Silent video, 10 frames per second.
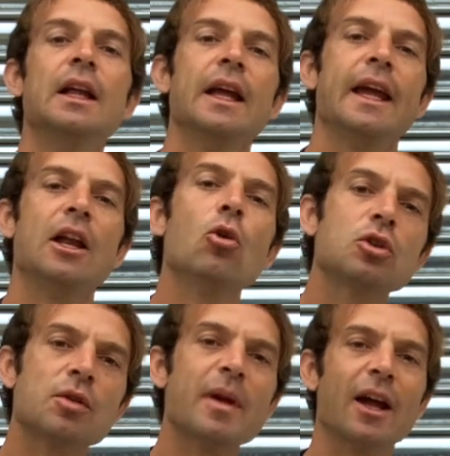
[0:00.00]
It looks a
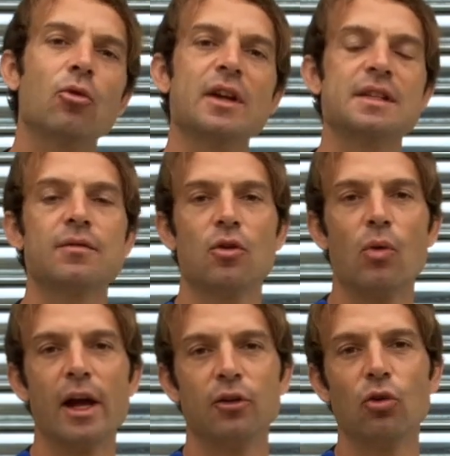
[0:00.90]
bit aggressive the way
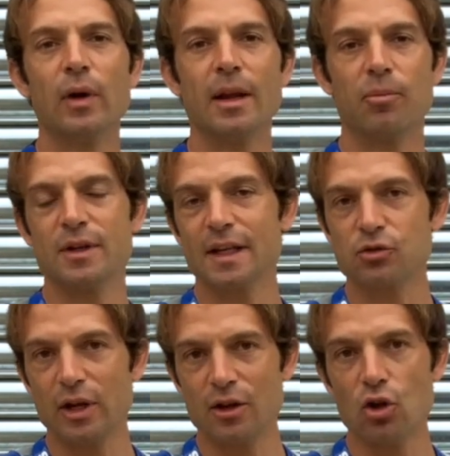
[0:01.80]
I do it, but it's
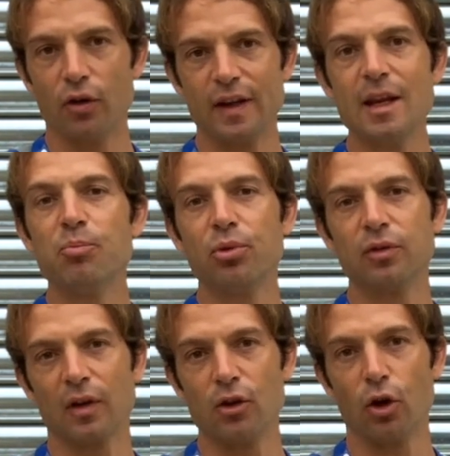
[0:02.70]
actually not. The inputs
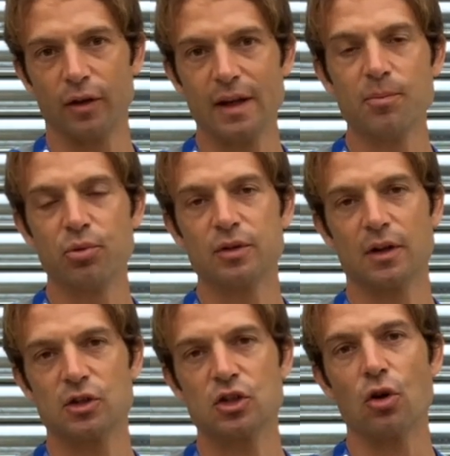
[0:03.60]
are not. The inputs are
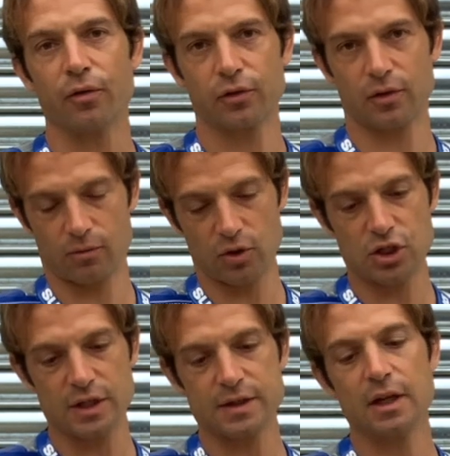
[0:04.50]
soft, which
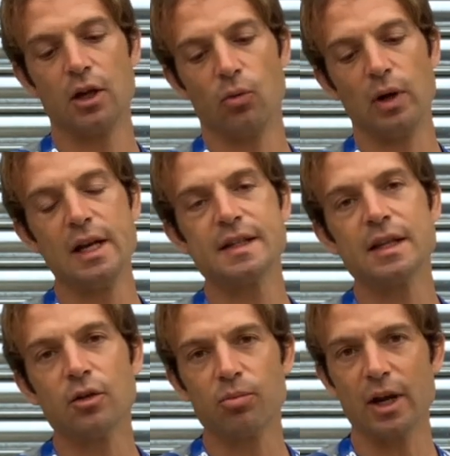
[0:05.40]
is releasing the
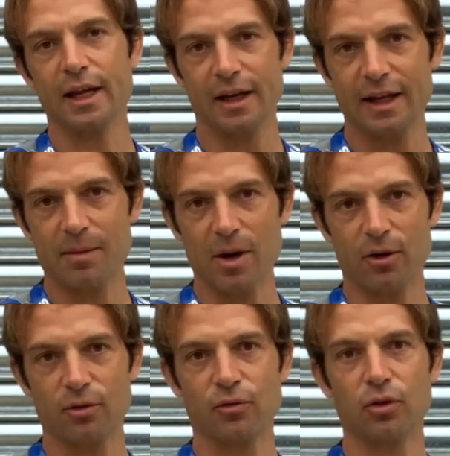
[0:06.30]
brake and get back on the
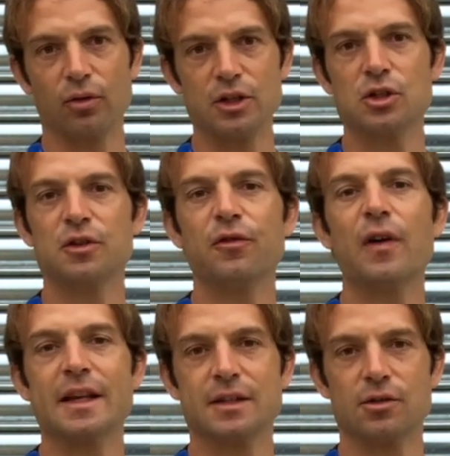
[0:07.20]
throttle. It's just
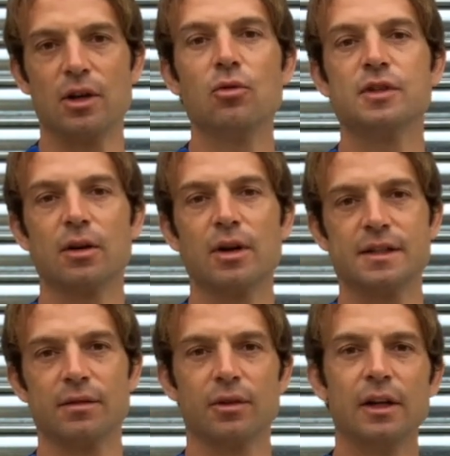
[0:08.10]
fast, so it looks
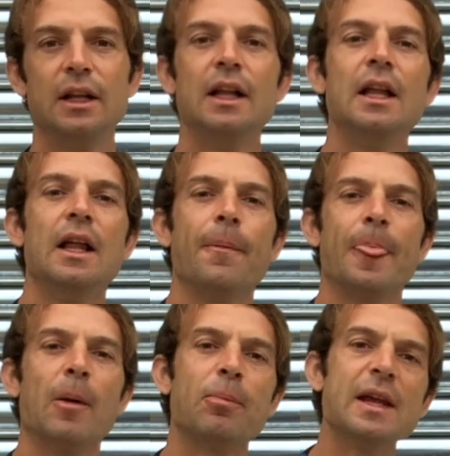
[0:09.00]
aggressive. Now
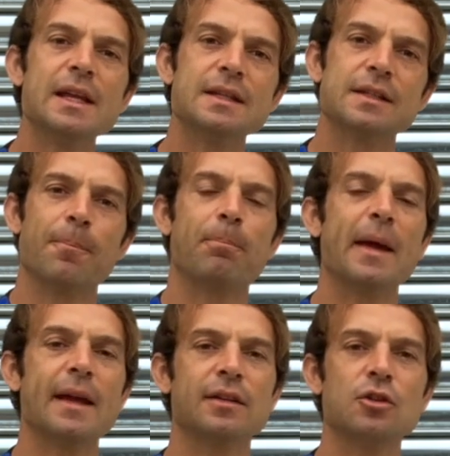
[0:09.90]
please pay
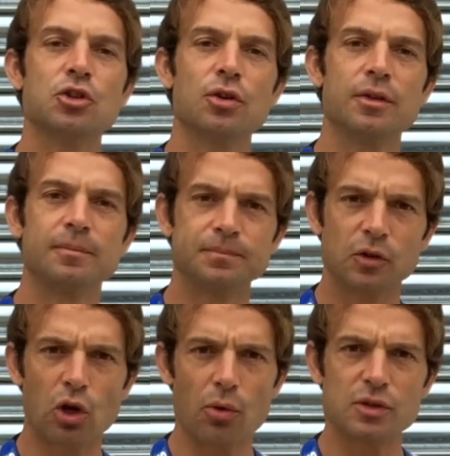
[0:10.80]
attention
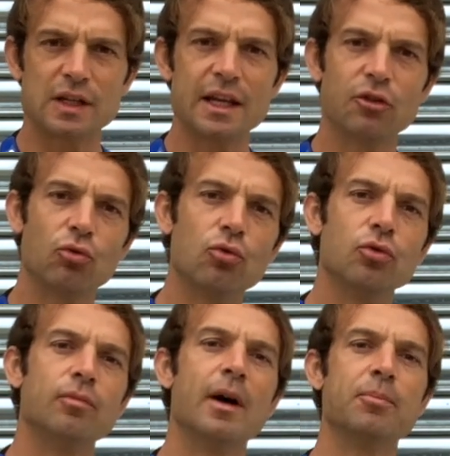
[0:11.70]
closely to
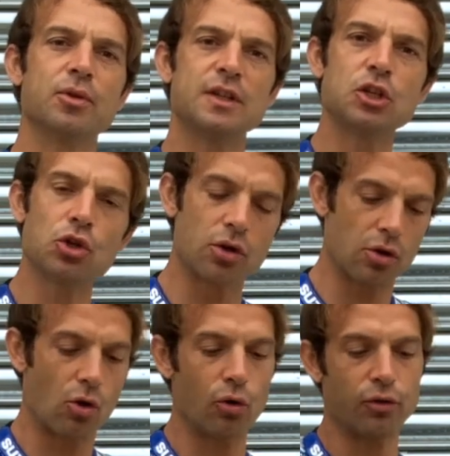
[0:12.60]
my position
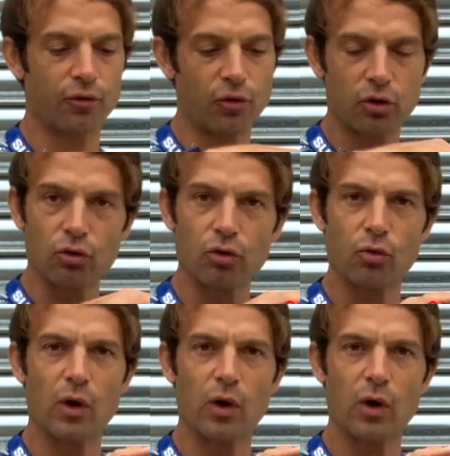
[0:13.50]
on the throttle, the way